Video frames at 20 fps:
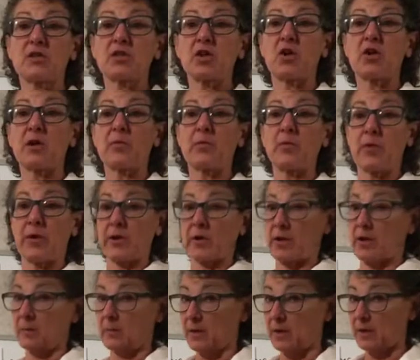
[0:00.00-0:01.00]
starting point on
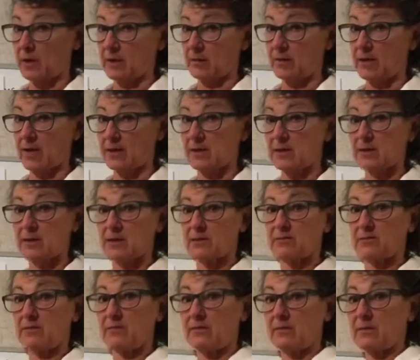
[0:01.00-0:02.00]
it. But that's
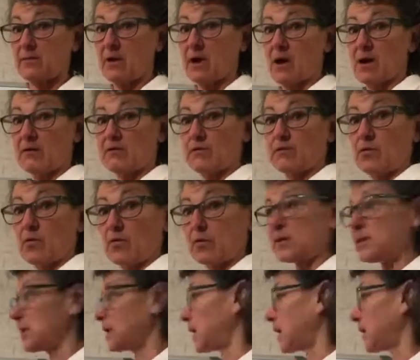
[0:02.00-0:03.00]
not for
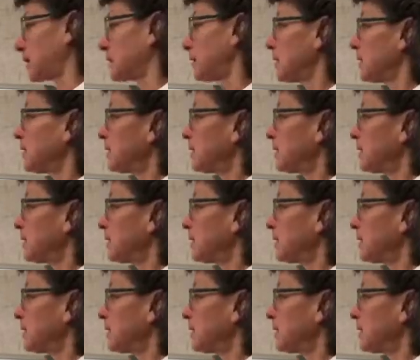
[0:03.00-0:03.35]
today.